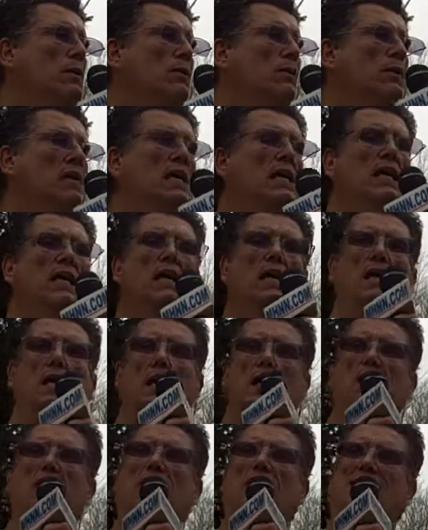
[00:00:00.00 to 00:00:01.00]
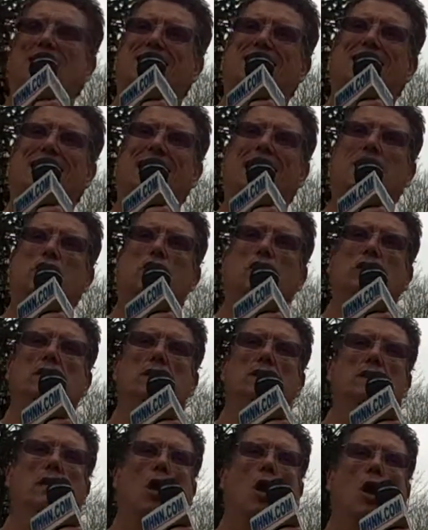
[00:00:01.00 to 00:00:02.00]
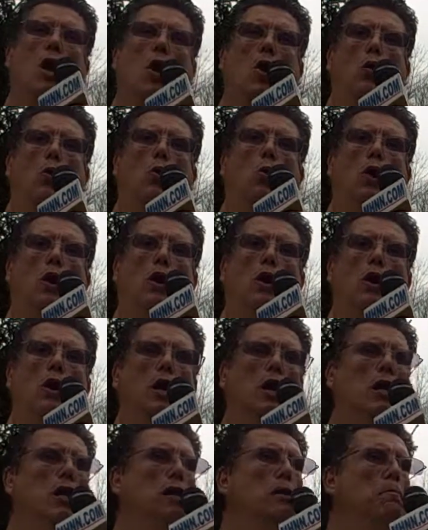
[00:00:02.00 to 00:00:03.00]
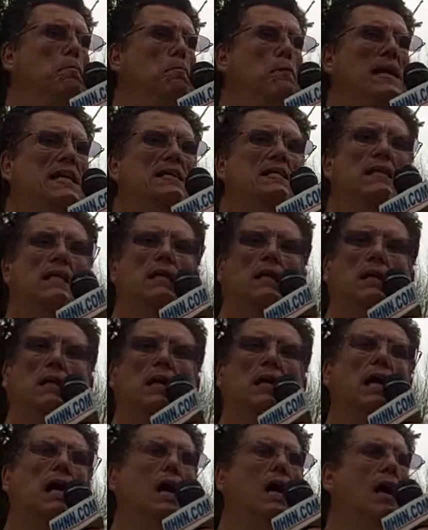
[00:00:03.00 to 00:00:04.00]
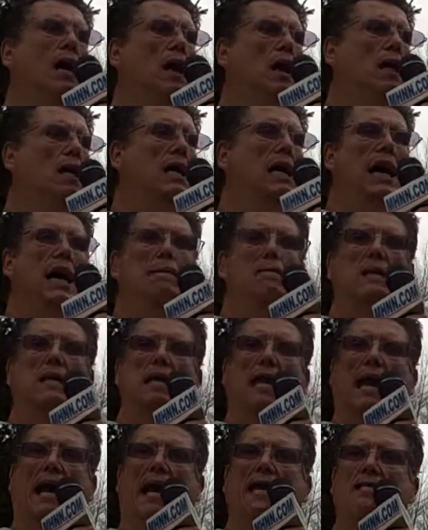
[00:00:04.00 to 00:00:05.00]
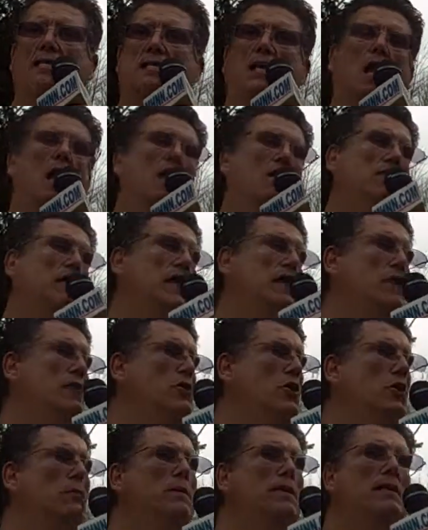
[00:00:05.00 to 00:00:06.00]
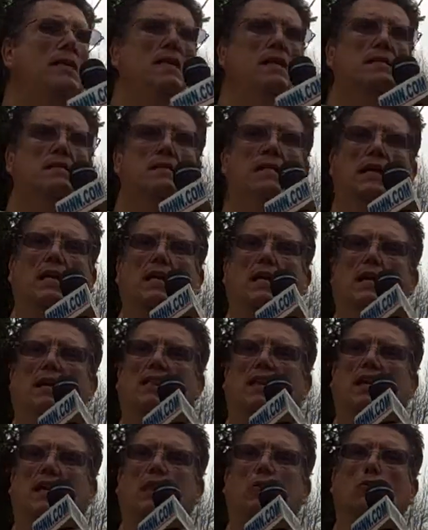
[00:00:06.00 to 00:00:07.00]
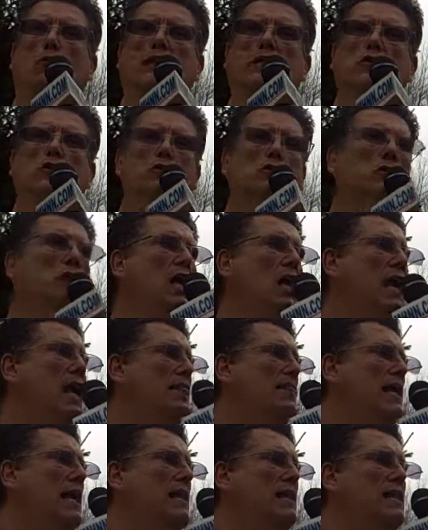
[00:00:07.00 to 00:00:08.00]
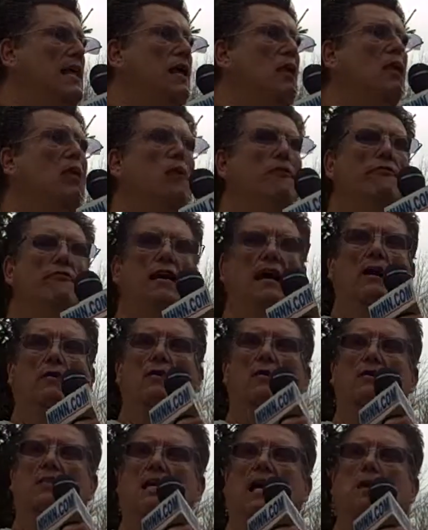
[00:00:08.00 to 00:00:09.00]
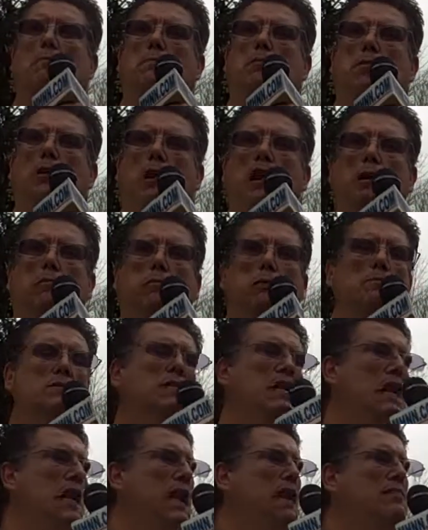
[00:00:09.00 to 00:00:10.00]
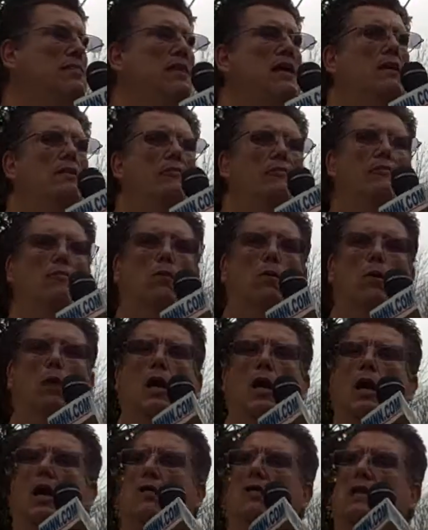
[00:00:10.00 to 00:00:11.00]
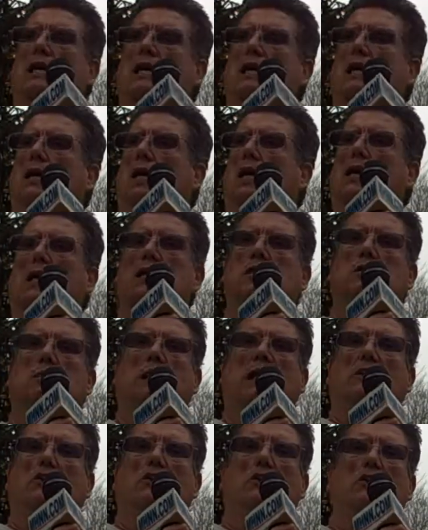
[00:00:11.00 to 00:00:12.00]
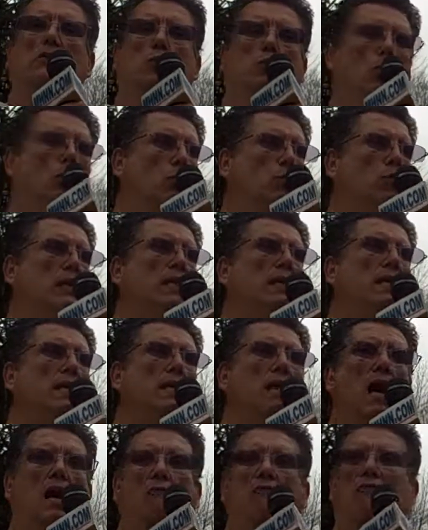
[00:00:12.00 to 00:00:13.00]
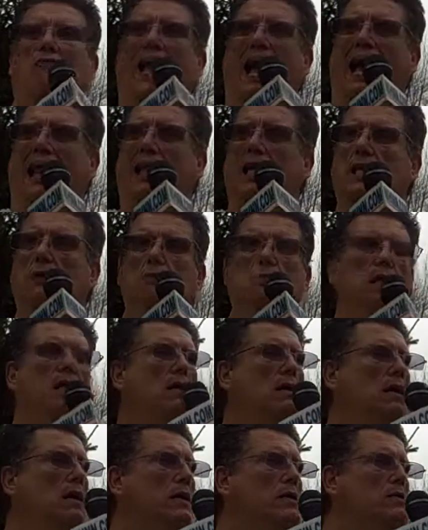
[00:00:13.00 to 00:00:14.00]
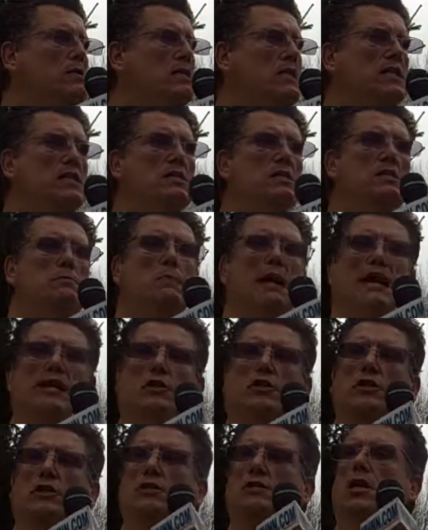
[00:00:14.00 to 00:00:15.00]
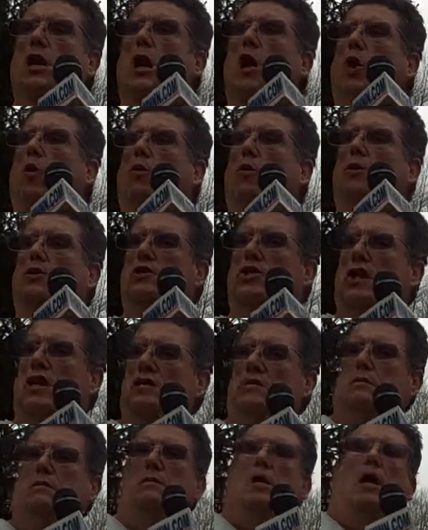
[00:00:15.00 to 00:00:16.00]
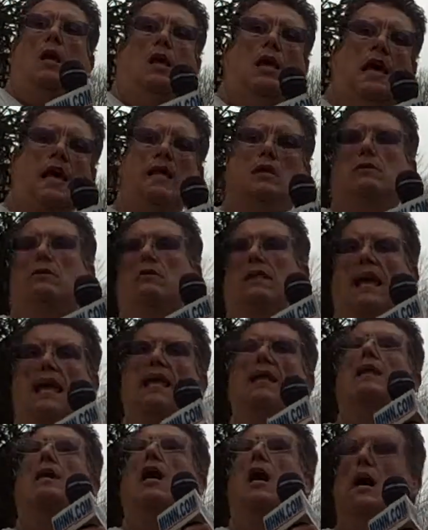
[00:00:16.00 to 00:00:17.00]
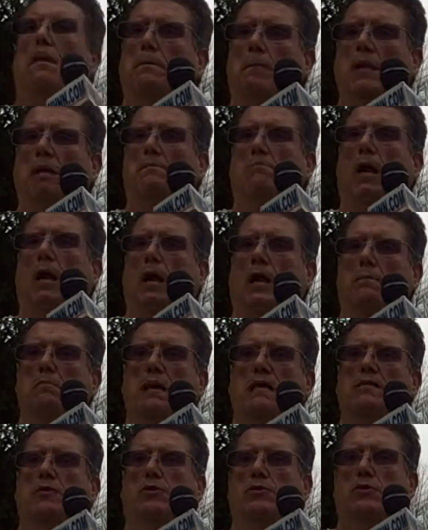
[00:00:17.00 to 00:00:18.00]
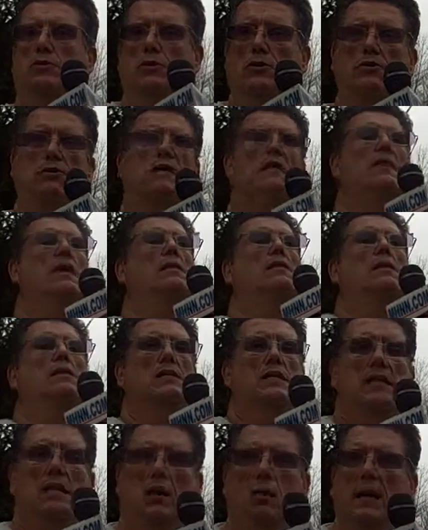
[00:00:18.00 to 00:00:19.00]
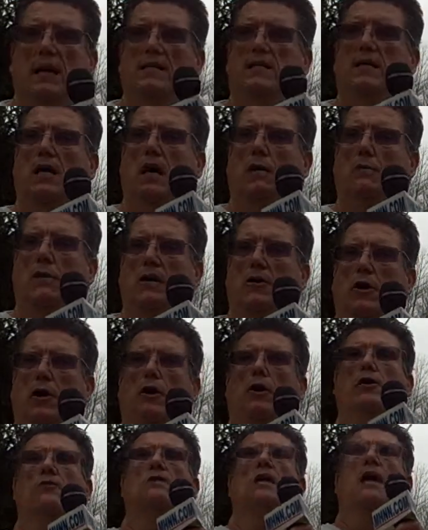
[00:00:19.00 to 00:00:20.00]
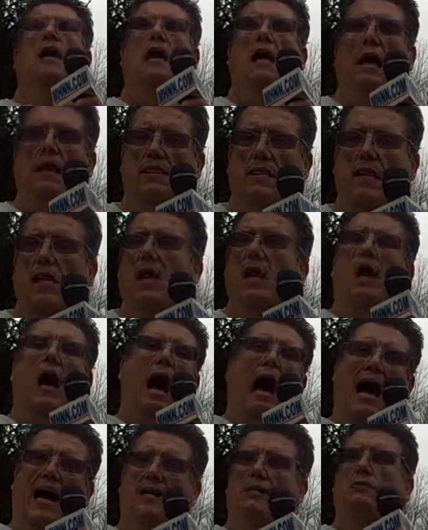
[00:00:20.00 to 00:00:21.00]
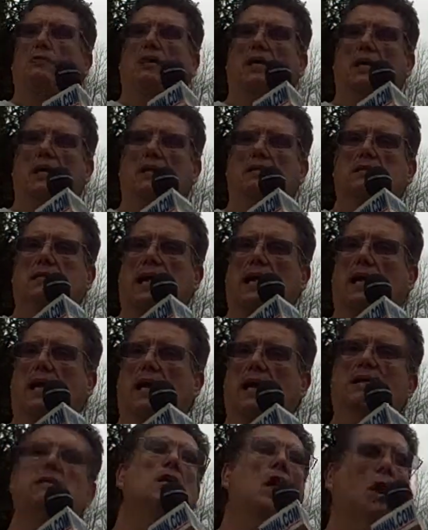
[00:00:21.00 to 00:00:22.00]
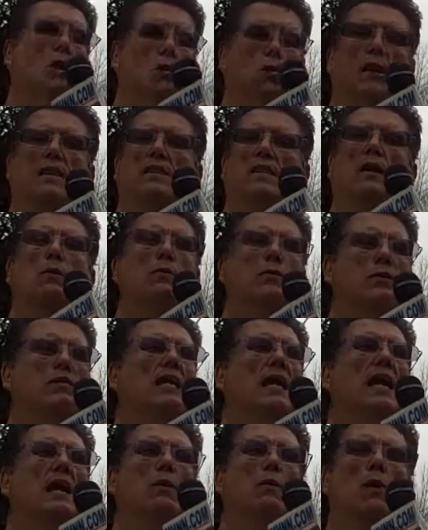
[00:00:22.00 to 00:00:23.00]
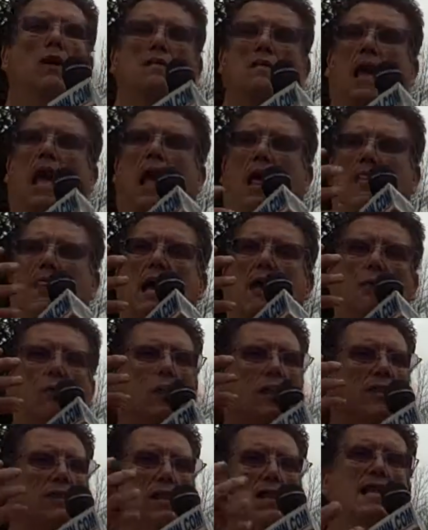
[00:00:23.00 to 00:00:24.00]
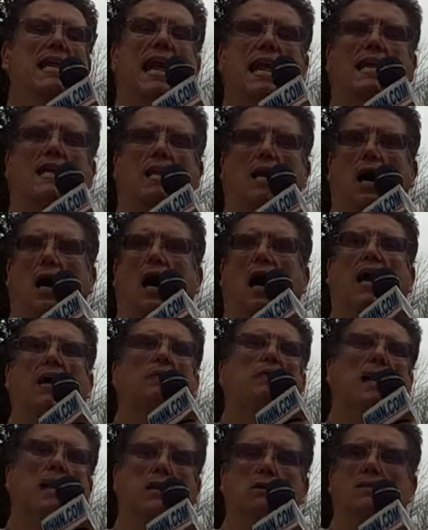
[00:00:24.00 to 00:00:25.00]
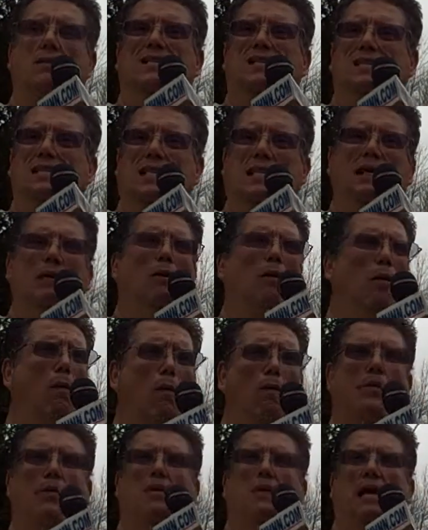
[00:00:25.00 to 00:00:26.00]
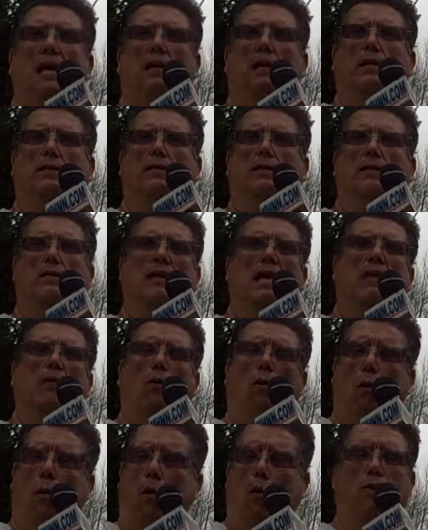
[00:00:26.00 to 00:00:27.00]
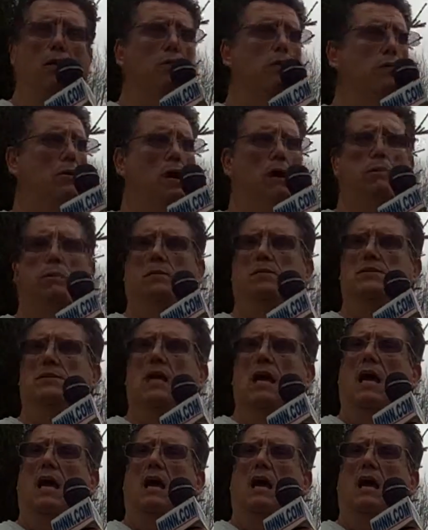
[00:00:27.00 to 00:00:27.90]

the investigations were basically copycats, that nobody had said anything original, that they all found the same problems, and therefore the inspections were really not valid because the inspections were just like they had copied Molly Messenger's and then the DOS copied hers. And I don't think it's that case. What they were saying was that with the naked eye, they could see all the negligence and all the problems